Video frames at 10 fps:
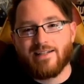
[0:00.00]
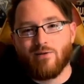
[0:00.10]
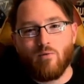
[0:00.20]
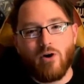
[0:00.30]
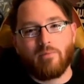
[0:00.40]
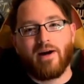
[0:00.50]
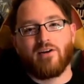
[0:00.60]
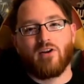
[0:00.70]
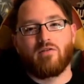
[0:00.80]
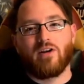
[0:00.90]
and welcome back to
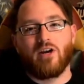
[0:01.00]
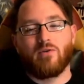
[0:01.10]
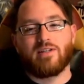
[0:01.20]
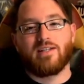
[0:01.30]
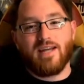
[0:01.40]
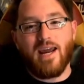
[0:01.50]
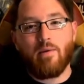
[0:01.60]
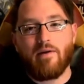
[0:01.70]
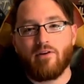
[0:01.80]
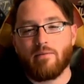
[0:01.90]
another video. And today we
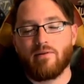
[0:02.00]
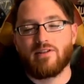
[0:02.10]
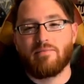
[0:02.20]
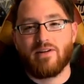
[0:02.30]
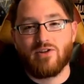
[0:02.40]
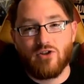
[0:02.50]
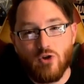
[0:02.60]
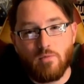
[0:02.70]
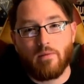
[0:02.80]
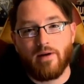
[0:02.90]
have to talk about something
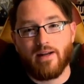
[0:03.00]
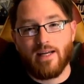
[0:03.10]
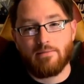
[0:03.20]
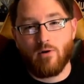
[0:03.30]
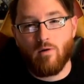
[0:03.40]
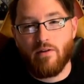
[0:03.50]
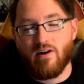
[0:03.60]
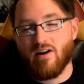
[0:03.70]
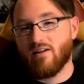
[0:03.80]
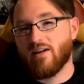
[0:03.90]
super big that's been going around the
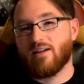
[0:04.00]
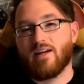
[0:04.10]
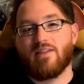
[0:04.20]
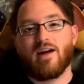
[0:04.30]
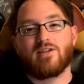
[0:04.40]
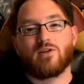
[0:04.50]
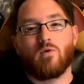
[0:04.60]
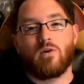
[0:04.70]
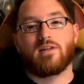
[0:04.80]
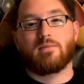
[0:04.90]
internet lately, and that is, of
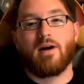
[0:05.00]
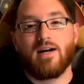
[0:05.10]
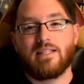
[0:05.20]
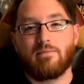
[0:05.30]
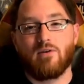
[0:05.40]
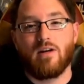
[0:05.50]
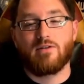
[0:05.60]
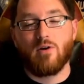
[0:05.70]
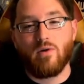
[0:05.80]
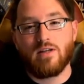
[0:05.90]
course, the possibility of
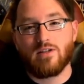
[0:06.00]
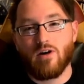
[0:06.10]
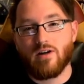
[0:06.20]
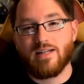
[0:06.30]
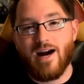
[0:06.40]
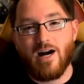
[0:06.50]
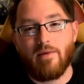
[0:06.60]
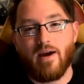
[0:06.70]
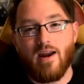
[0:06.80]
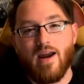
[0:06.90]
Tony Stark's Iron
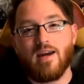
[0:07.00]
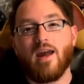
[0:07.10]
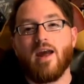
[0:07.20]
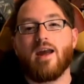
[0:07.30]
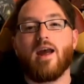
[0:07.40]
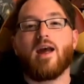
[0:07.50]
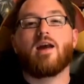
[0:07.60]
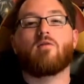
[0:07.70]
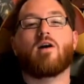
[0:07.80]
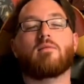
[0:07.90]
Man,
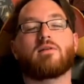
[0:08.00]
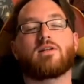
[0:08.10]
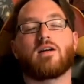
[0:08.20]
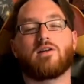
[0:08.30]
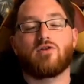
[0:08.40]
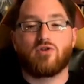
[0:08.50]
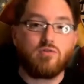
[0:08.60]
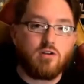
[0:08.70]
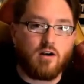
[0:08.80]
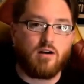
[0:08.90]
aka Robert Downey
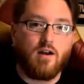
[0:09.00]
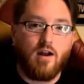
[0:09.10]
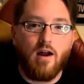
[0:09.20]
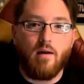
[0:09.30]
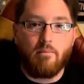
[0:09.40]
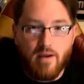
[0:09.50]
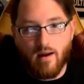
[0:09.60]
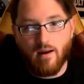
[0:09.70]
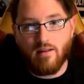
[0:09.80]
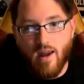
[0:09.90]
Jr.,
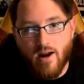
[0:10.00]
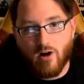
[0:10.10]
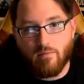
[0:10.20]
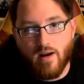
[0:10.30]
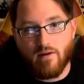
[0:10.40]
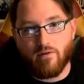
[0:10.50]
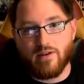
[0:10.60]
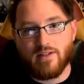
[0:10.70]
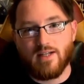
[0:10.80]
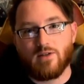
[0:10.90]
being the anchor being for the
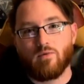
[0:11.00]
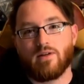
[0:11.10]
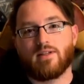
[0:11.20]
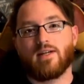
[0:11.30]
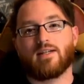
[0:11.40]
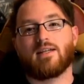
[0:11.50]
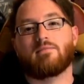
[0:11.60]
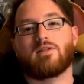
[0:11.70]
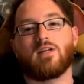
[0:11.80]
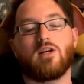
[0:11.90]
616
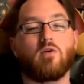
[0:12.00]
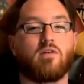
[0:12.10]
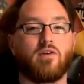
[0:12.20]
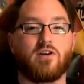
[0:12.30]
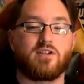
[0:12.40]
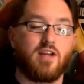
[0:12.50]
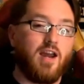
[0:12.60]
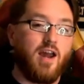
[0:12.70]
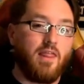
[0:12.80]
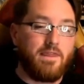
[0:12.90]
MCU universe.
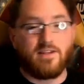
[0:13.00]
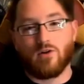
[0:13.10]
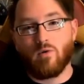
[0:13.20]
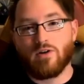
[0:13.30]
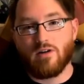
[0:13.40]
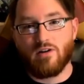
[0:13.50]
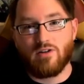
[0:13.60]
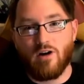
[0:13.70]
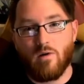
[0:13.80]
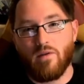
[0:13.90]
This, of course, all
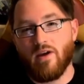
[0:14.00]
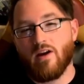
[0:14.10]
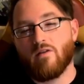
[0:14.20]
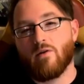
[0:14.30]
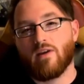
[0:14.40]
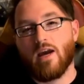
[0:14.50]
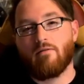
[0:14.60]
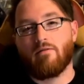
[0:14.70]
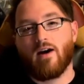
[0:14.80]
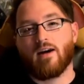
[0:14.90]
started with an interview with Kevin
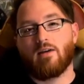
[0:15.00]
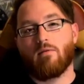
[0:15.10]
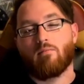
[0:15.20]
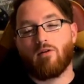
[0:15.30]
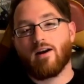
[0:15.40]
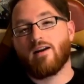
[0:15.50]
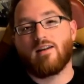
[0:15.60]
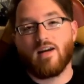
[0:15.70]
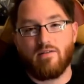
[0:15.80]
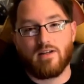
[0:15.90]
Feige when Brandon
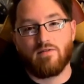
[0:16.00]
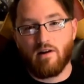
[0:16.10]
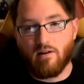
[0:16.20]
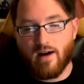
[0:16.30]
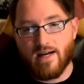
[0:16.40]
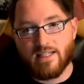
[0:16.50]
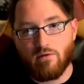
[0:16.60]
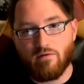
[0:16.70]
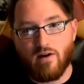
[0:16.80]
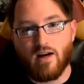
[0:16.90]
Davis followed out asked
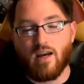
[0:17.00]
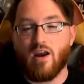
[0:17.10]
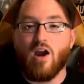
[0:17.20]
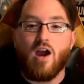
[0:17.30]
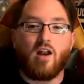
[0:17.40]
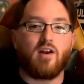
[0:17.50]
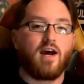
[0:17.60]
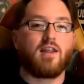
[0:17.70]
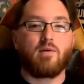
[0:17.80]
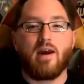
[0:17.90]
Kevin Feige,
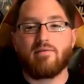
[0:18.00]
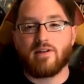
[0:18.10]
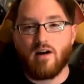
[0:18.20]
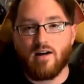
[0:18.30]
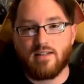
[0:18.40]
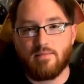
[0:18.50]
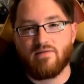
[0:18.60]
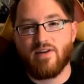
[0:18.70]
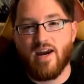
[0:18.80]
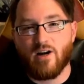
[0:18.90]
now that we have the concept
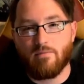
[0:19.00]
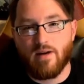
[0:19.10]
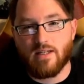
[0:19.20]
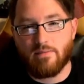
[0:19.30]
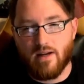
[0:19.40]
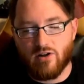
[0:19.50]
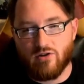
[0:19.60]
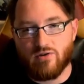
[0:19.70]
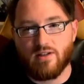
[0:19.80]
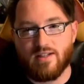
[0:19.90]
of anchor beings being
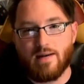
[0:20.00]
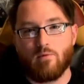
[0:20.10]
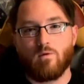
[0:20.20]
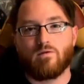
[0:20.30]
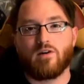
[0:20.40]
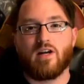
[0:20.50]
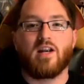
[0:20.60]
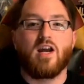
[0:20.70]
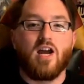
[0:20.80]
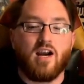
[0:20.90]
introduced in Deadpool Wolverine,
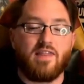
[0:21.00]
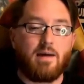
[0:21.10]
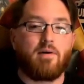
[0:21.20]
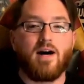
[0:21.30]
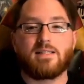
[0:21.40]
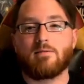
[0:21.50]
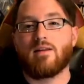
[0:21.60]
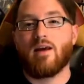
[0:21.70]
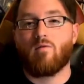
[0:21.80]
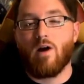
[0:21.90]
could that possibly mean
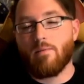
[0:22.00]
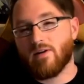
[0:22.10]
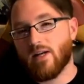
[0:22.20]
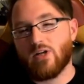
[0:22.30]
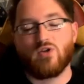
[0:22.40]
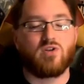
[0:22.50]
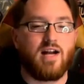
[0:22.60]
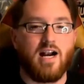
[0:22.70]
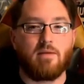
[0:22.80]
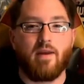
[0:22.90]
that Robert Downey Jr.'s
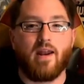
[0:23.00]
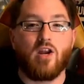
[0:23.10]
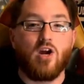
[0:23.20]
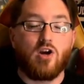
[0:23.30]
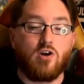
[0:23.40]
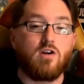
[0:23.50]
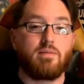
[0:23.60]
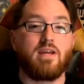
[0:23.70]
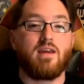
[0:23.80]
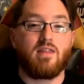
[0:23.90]
Iron Man could
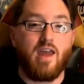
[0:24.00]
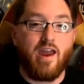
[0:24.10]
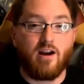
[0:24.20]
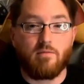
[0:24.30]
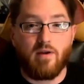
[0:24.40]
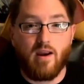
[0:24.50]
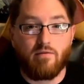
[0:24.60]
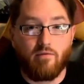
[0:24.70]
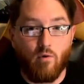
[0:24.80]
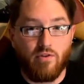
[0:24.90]
be the anchor being
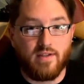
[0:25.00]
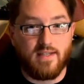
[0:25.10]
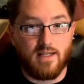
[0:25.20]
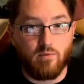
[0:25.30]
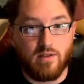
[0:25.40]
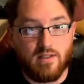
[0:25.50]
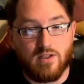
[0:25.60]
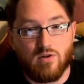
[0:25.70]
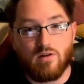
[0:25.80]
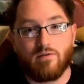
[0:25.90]
for the
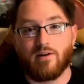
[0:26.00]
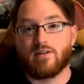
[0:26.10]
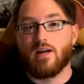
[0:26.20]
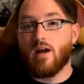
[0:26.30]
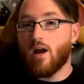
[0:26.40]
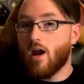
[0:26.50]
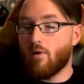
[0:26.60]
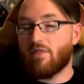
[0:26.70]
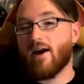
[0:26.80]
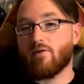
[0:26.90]
616 universe? And
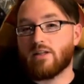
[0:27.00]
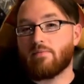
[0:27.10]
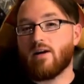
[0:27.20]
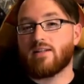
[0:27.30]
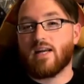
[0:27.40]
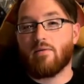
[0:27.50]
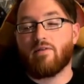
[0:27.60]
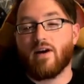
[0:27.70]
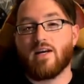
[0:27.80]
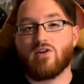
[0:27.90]
with that response, Kevin
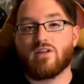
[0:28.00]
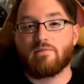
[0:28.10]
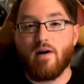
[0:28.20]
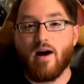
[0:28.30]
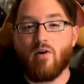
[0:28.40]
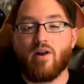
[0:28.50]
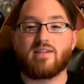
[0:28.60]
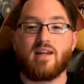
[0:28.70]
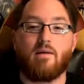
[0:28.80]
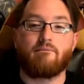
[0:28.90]
Feige just smiled and
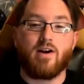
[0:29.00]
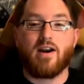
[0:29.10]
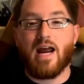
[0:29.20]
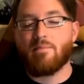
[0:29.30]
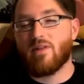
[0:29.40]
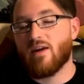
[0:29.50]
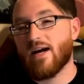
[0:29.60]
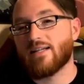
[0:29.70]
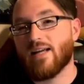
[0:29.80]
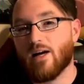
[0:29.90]
said, I'm very happy that he
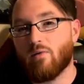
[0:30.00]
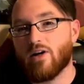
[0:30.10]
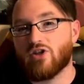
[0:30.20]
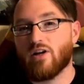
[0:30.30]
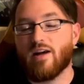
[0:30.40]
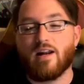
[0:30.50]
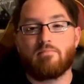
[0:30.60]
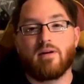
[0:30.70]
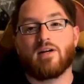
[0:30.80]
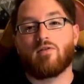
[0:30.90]
asked that question, had a
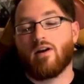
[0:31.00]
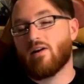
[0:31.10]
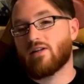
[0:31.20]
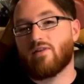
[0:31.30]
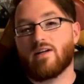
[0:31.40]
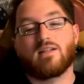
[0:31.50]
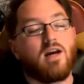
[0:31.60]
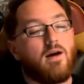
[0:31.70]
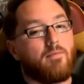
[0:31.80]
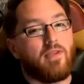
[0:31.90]
big grin on his face.
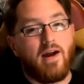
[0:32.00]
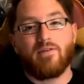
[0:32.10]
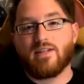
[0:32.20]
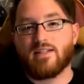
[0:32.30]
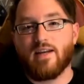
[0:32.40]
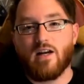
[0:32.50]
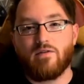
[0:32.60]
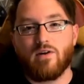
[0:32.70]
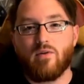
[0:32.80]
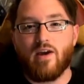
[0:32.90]
Ever since the
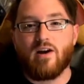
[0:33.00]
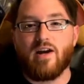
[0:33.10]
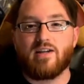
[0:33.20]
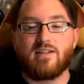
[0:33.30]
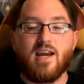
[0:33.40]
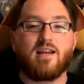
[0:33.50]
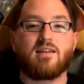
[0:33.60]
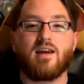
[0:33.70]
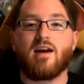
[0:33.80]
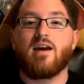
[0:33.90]
interview, the internet has taken
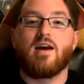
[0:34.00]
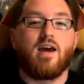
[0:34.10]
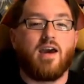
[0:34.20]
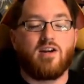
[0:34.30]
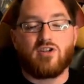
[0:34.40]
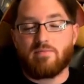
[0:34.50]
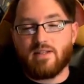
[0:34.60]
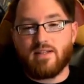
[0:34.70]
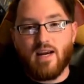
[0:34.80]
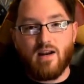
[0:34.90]
that, and it's just been
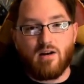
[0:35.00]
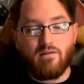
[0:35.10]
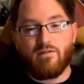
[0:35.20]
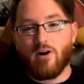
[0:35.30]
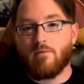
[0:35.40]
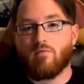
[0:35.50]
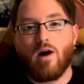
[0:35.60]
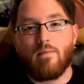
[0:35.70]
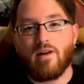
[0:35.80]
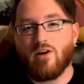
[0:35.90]
saying, confirmed,
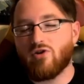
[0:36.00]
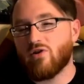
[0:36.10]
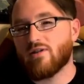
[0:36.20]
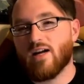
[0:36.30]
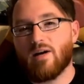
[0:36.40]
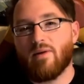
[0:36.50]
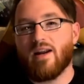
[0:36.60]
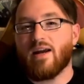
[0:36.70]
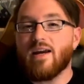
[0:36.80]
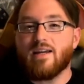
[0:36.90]
Robert Downey Jr.'s Iron Man
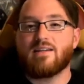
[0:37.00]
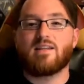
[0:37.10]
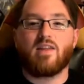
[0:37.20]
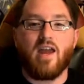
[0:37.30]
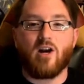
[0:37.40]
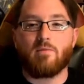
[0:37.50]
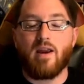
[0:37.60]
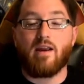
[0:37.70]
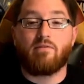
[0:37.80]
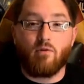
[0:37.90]
is the anchor
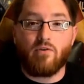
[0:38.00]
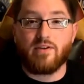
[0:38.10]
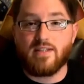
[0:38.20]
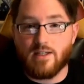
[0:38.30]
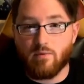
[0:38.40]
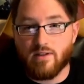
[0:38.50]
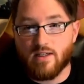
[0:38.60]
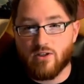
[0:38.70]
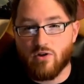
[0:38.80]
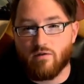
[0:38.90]
being for the
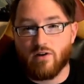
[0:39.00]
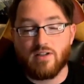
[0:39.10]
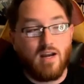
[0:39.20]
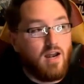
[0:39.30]
616 universe.